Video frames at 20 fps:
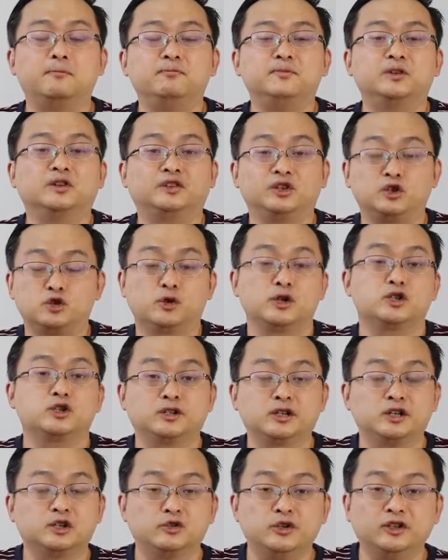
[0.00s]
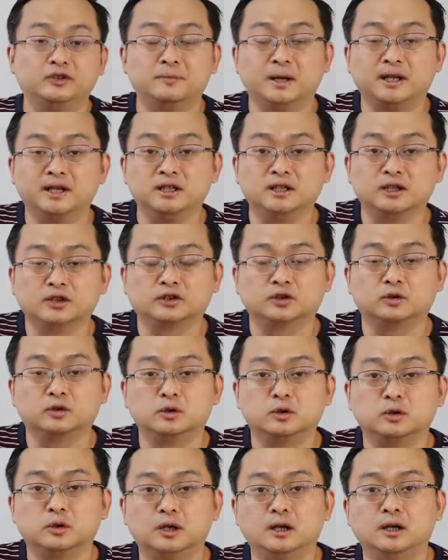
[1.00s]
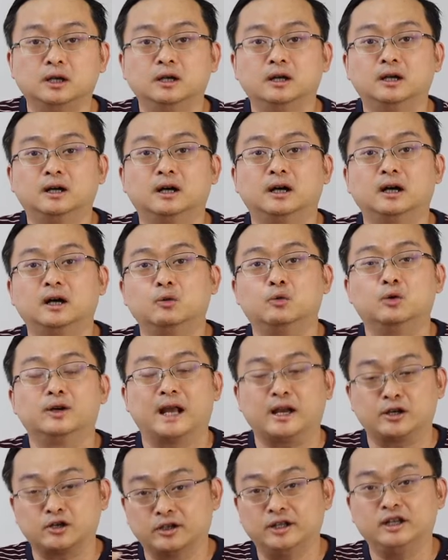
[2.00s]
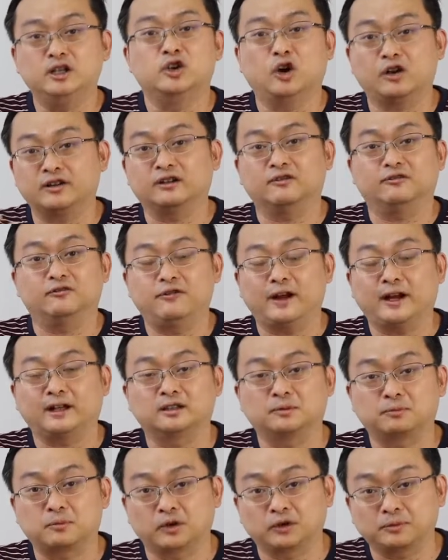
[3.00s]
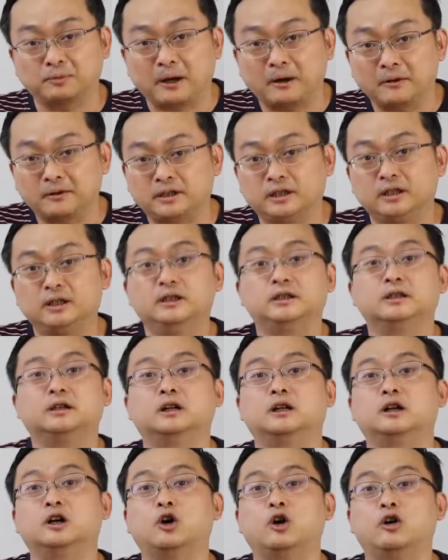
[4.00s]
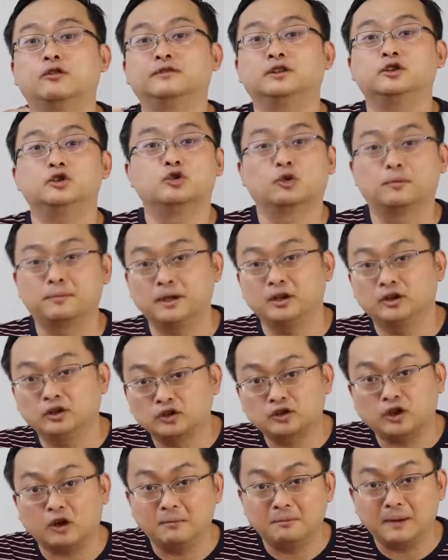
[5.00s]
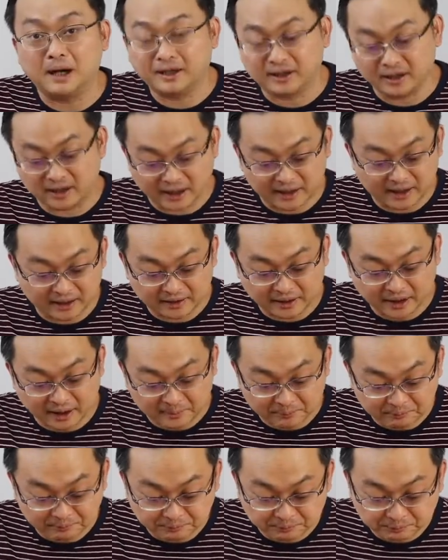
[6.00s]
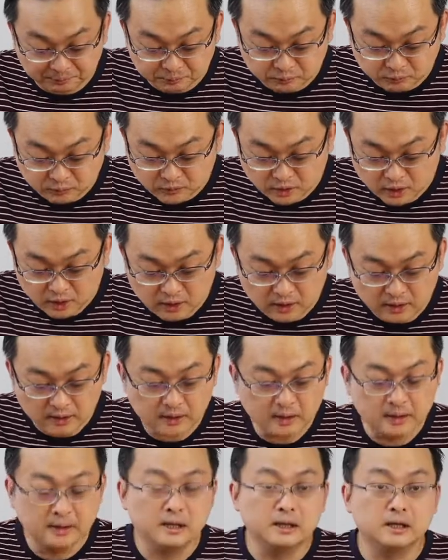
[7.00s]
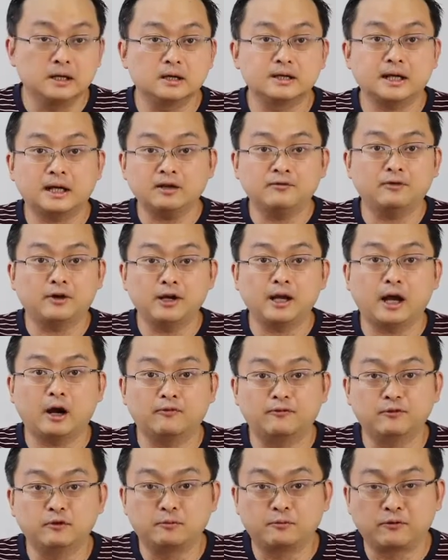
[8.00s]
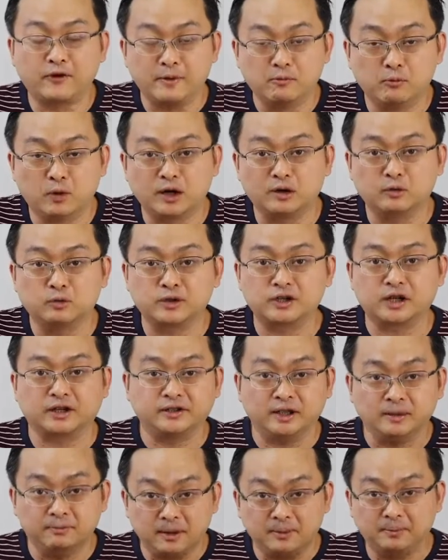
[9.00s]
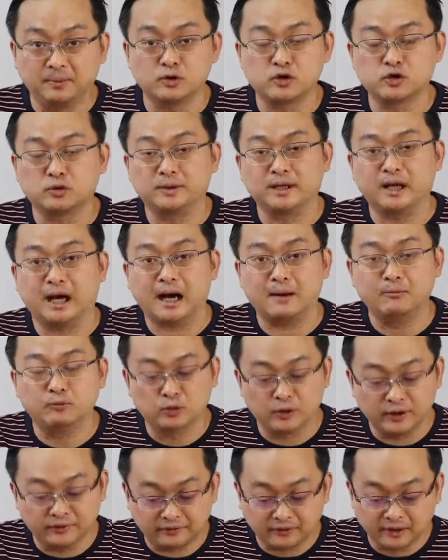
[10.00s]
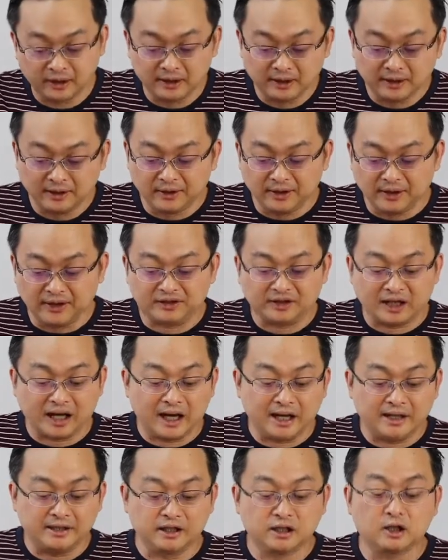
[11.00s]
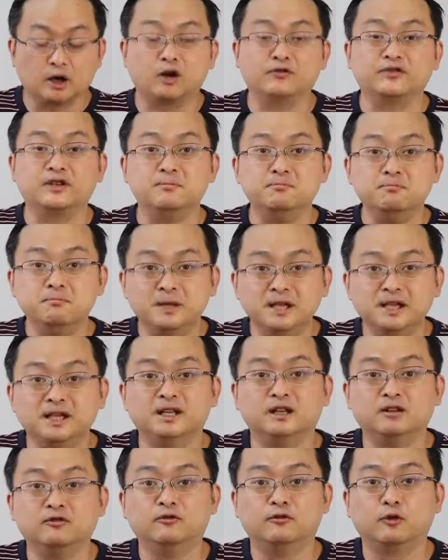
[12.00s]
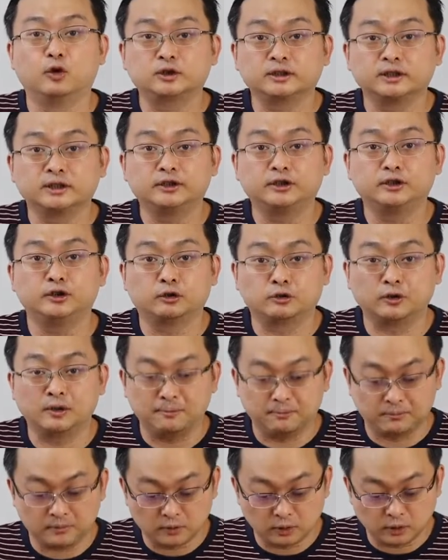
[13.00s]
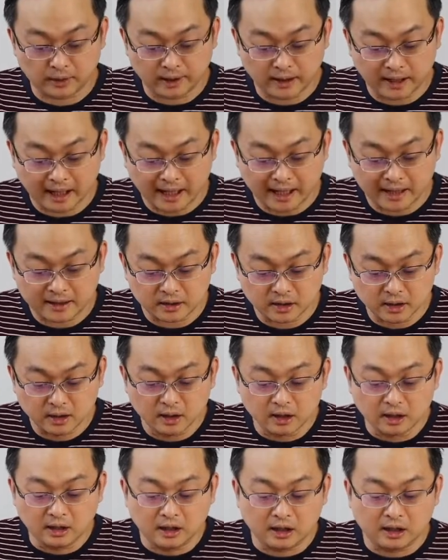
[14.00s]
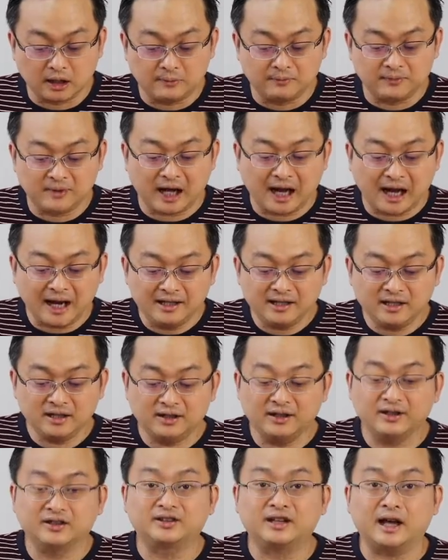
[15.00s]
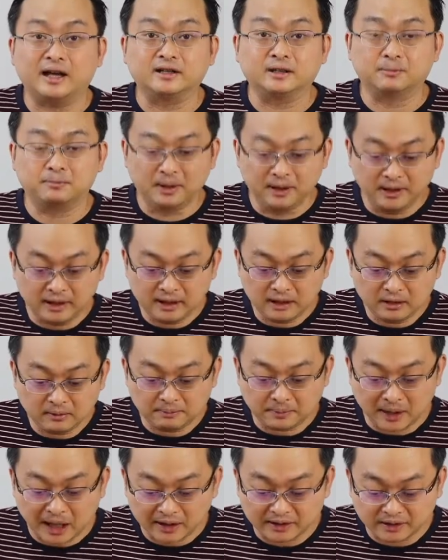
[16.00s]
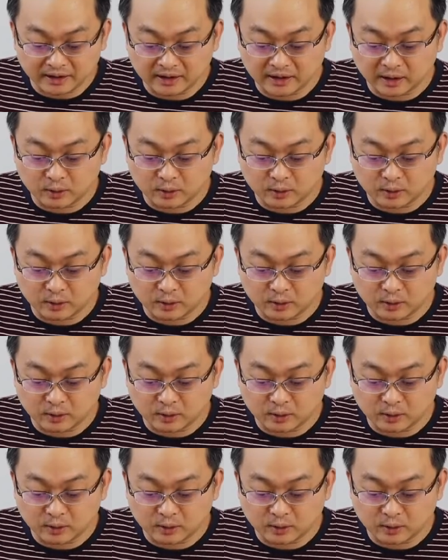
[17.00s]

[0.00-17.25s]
the situation in Greece many years ago would actually not affect the prosperity of the European stock market at the time. Another very helpful framework, which I think people should be armed with, is the idea of the median voter theorem. Okay, and the idea is that the political party